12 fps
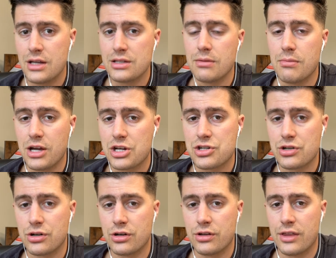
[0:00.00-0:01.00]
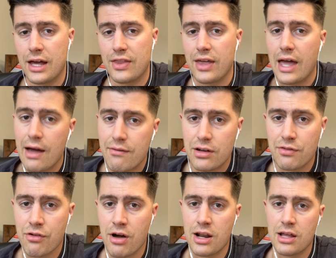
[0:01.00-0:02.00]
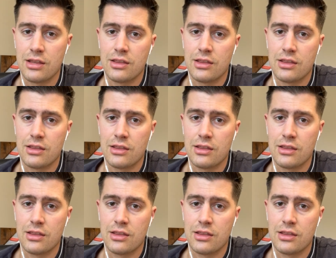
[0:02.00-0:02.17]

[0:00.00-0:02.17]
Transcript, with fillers: to make sure that they have enough credit